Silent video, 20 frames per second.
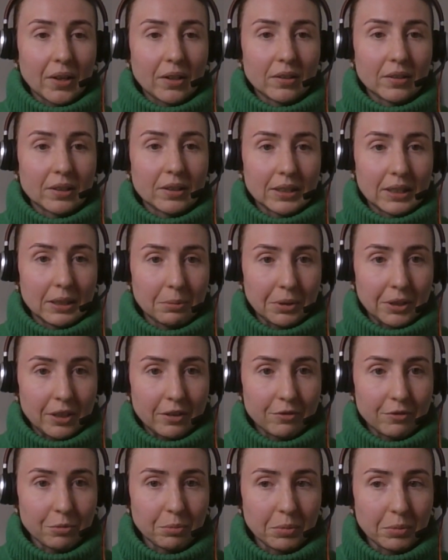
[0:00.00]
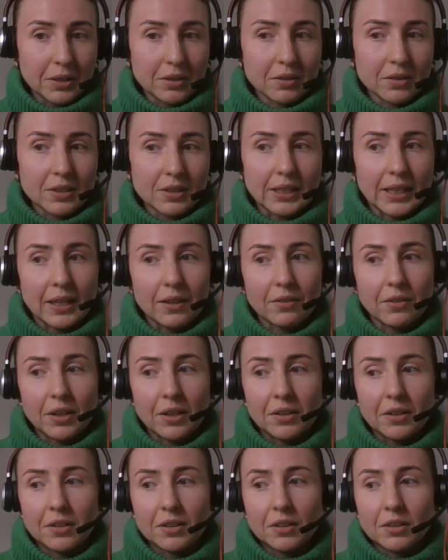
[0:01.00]
the Labour government to get
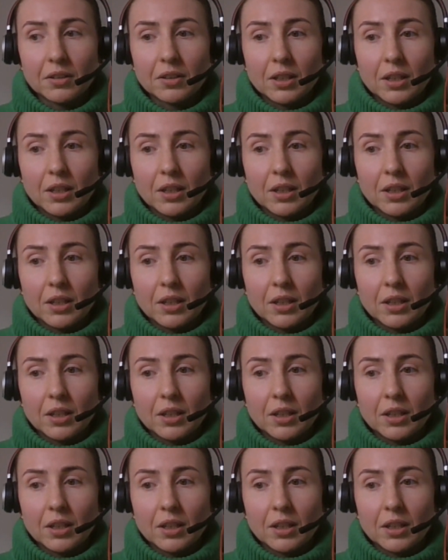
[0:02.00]
there,